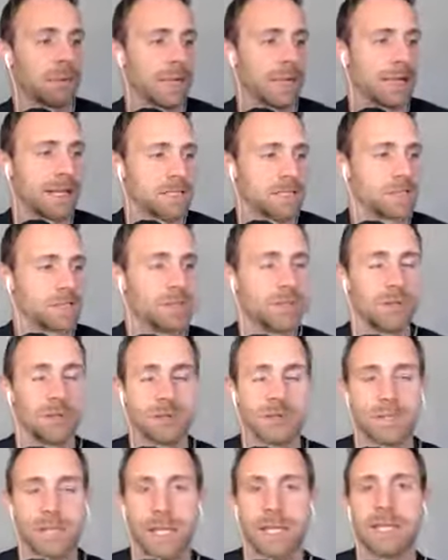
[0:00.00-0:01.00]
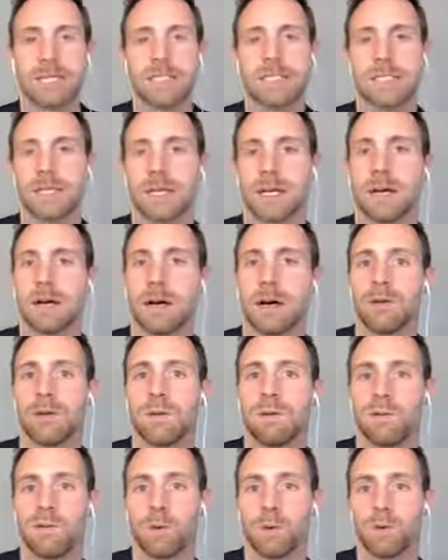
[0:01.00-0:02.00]
It has the new dates
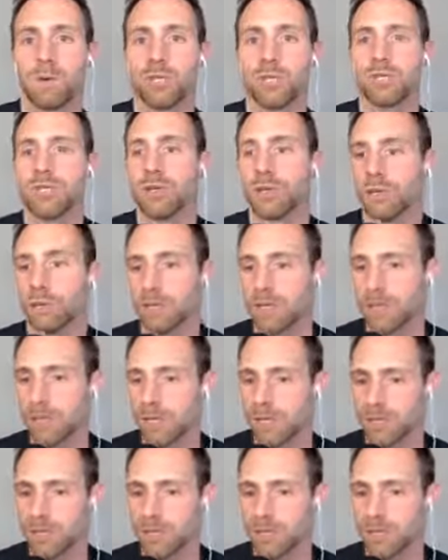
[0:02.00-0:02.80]
for June.